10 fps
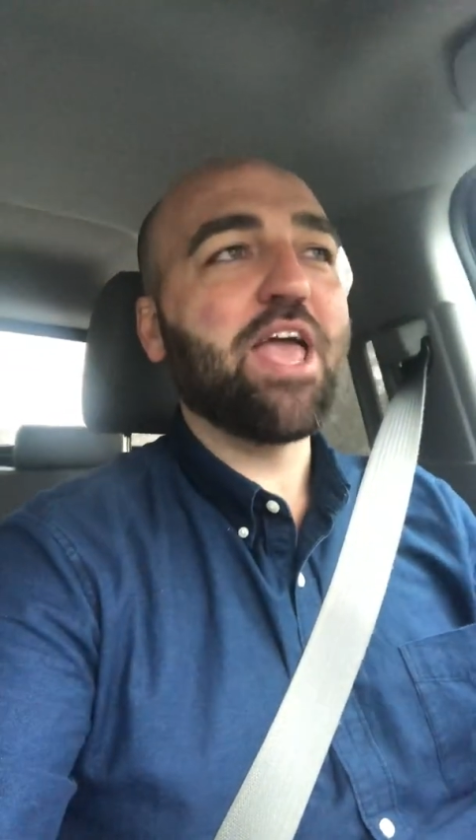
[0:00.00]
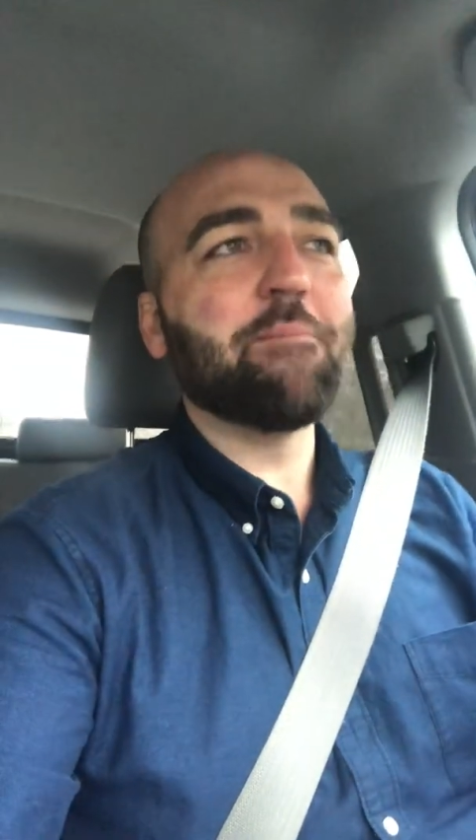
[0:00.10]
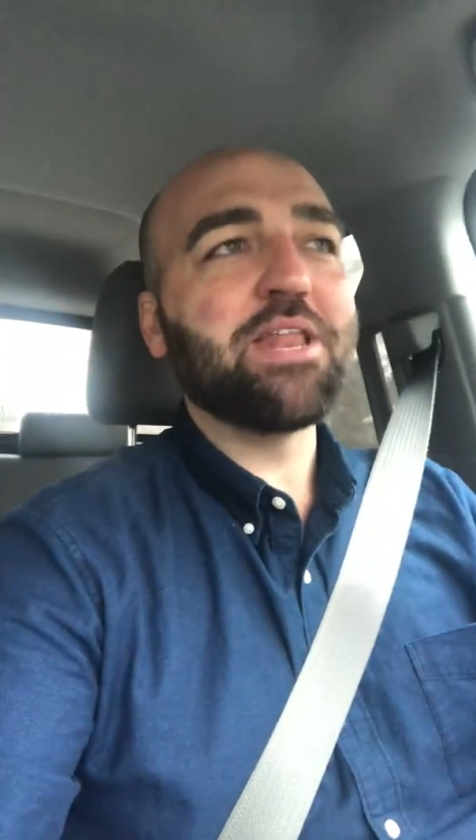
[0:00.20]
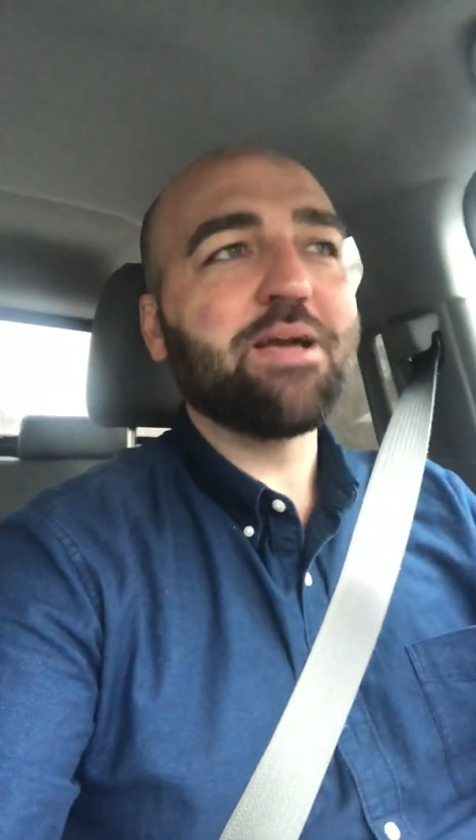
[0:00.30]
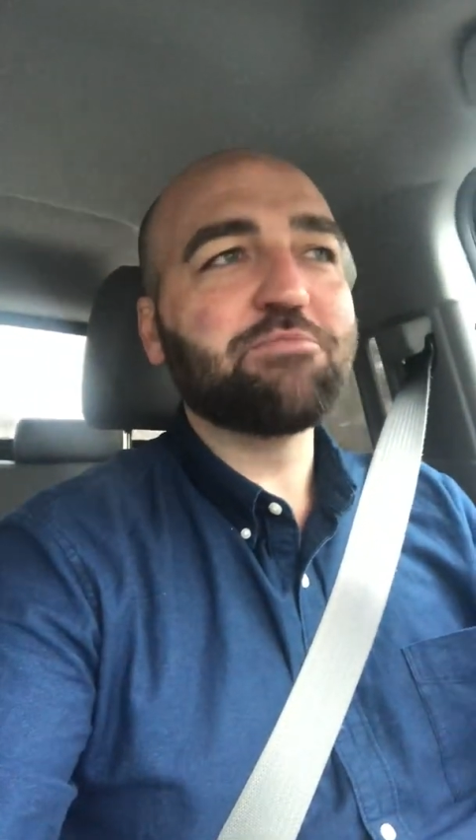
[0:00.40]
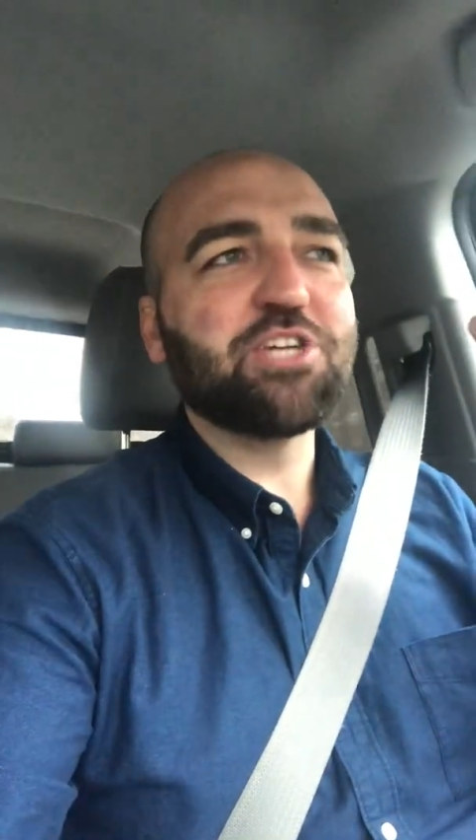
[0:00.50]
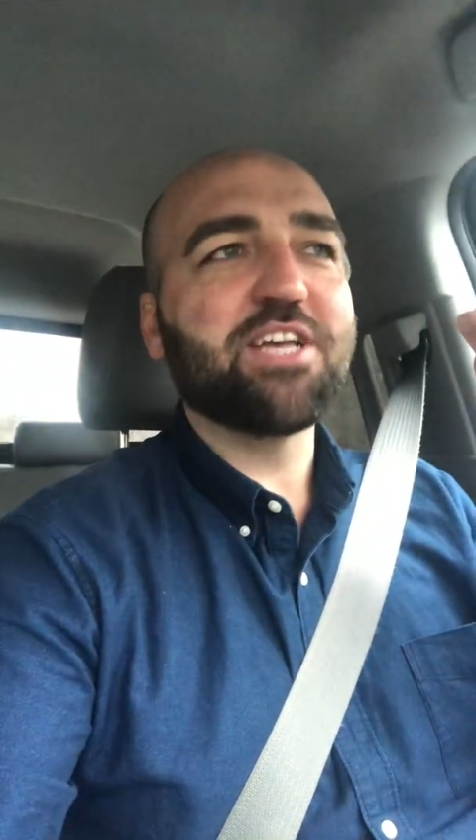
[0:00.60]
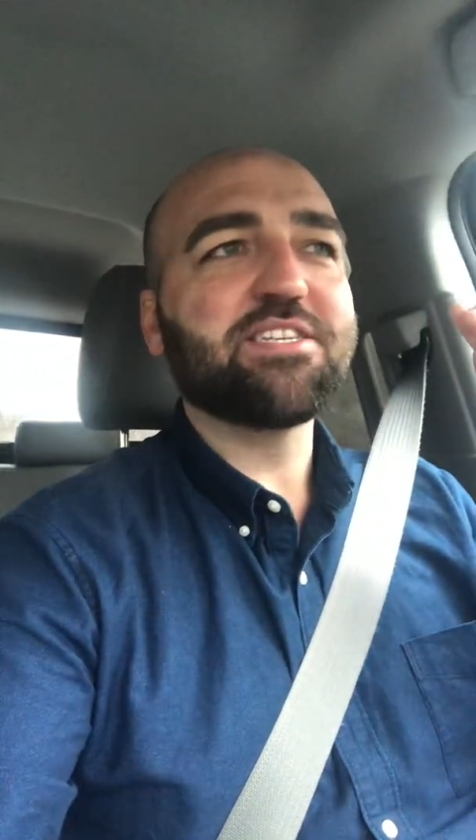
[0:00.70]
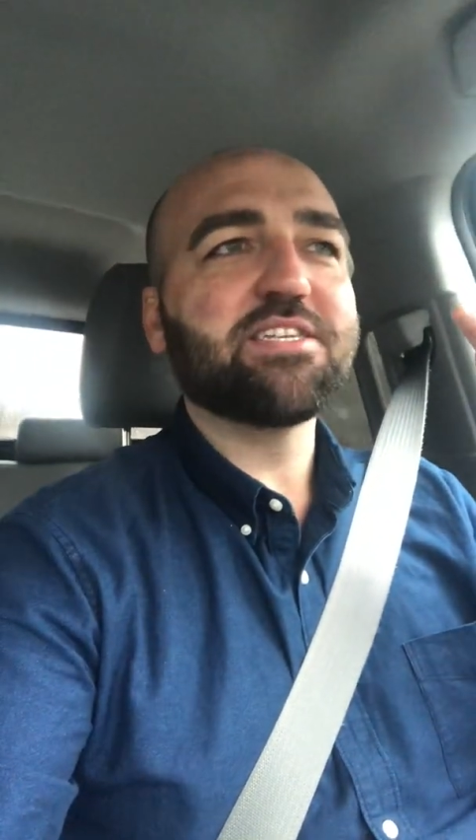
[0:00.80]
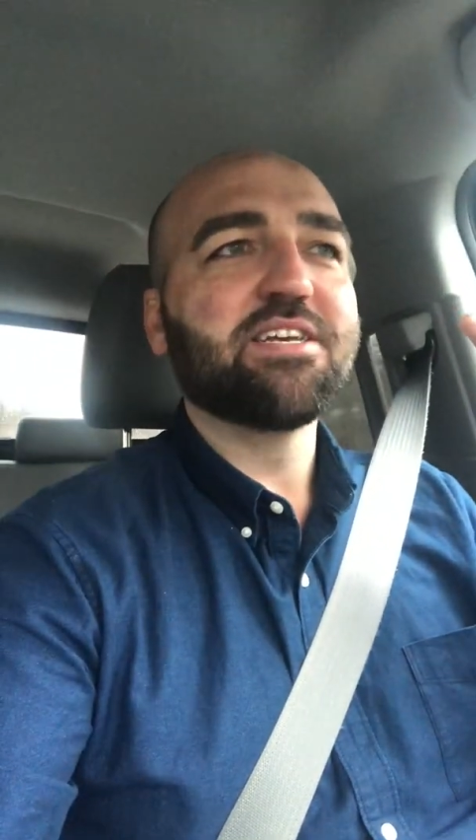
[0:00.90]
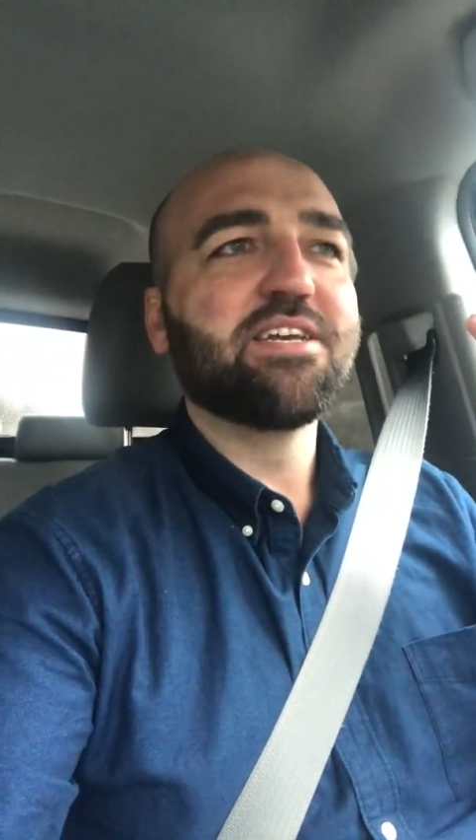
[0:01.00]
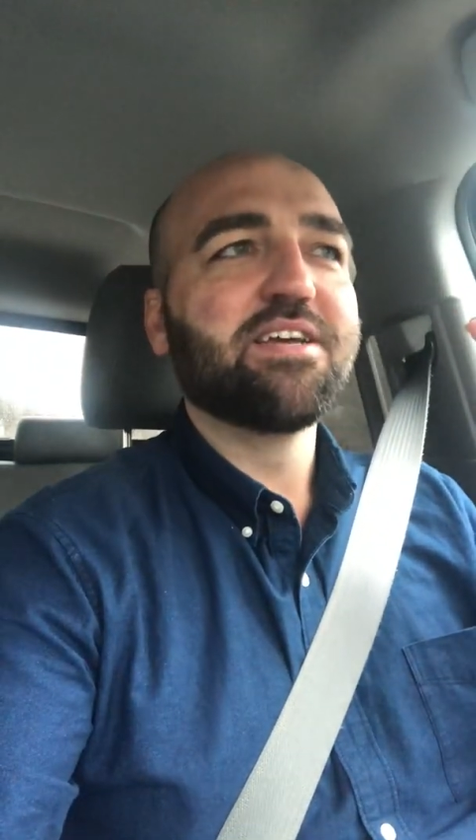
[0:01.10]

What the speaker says: Eminem just